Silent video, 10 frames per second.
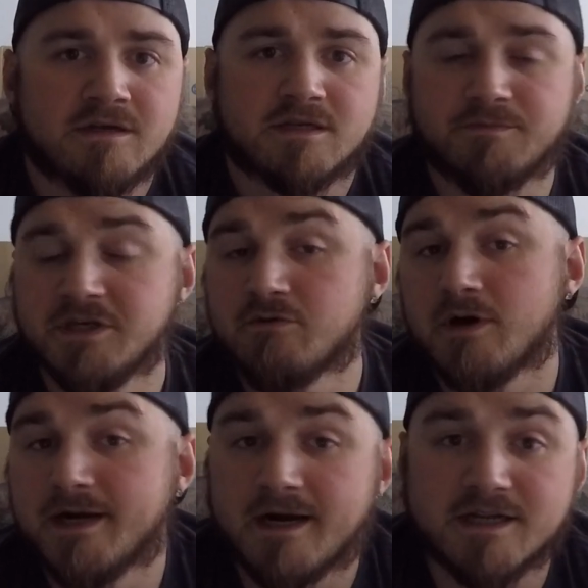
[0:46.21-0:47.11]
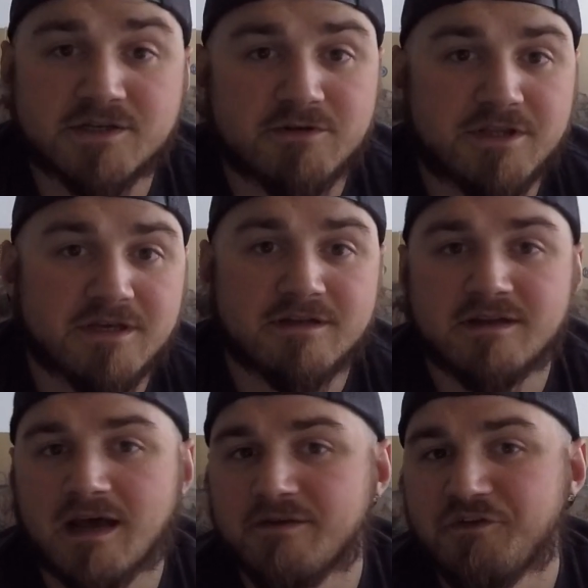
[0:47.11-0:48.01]
To be quite honest with you,
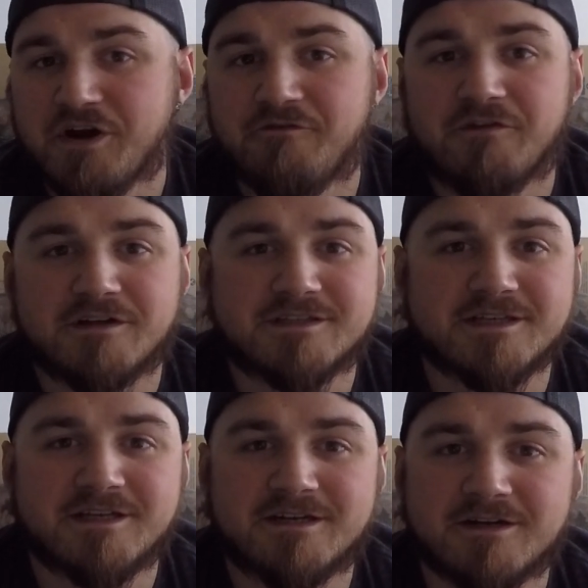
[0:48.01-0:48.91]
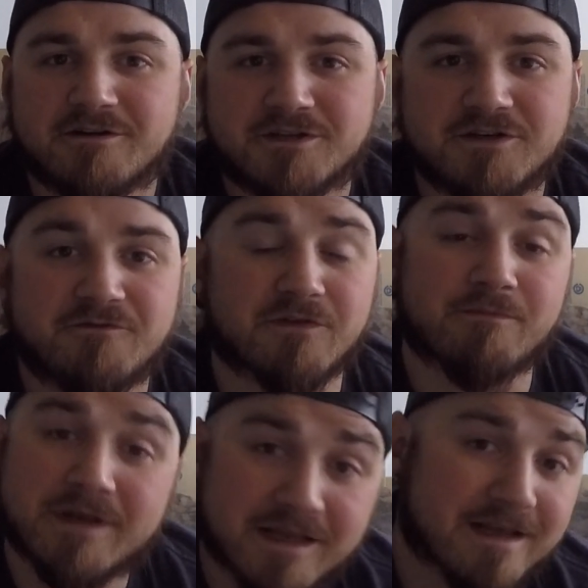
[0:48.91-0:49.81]
not a very fun city to go to for
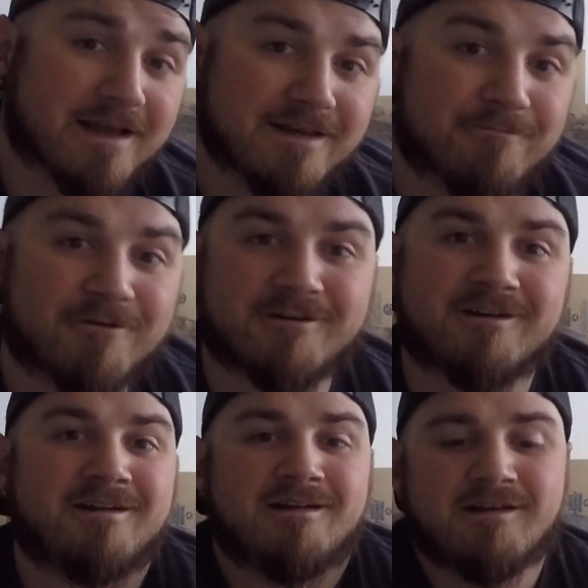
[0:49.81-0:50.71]
me anymore.